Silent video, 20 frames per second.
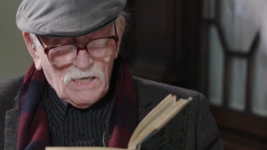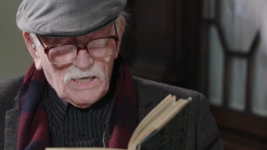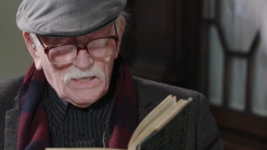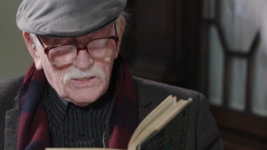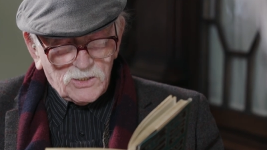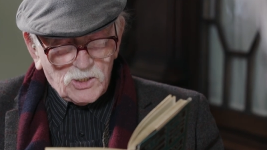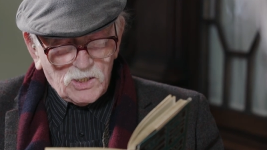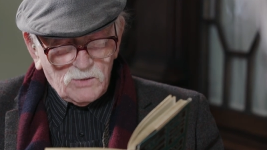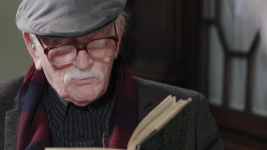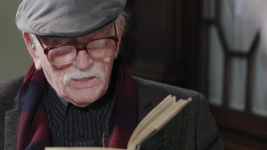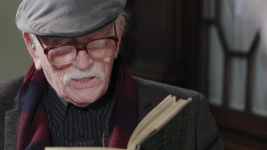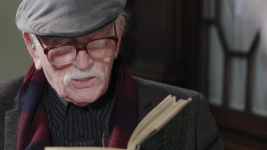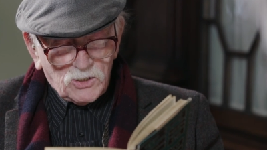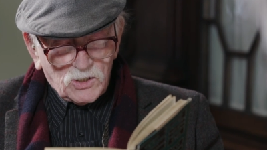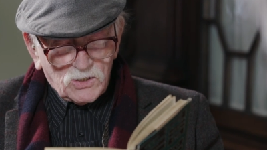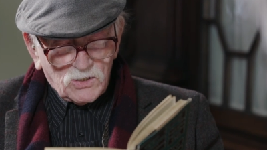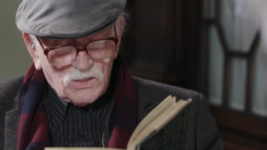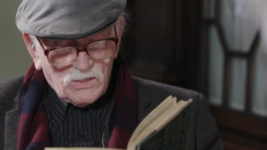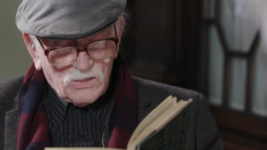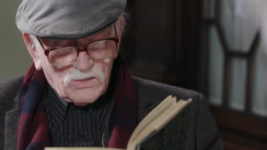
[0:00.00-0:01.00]
as she made
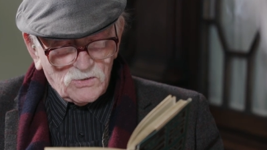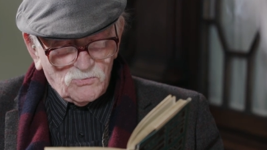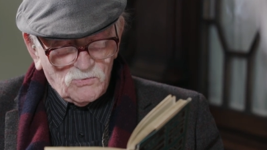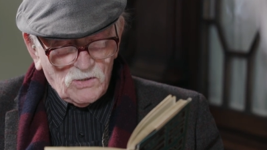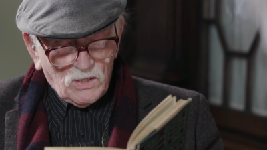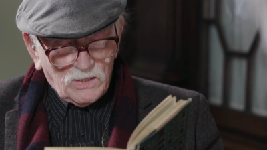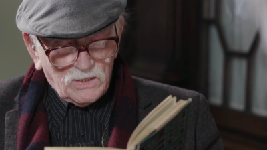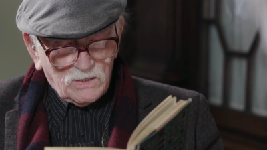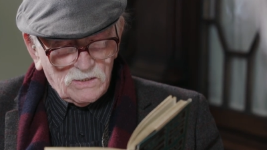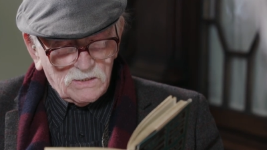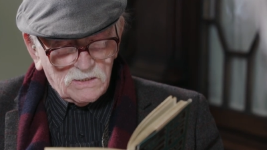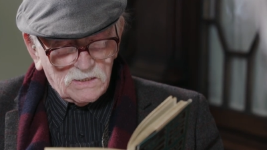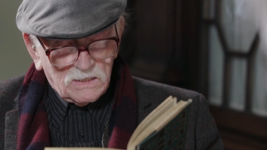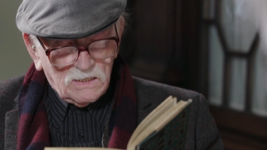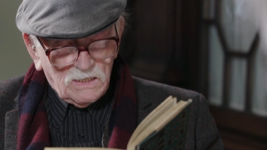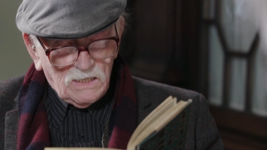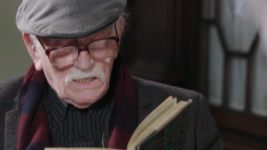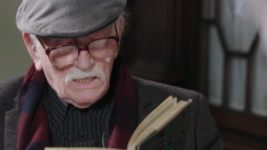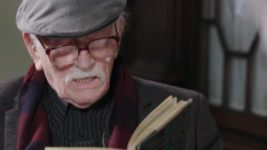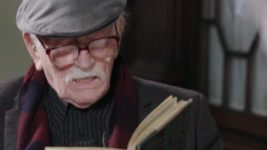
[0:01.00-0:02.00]
short runs,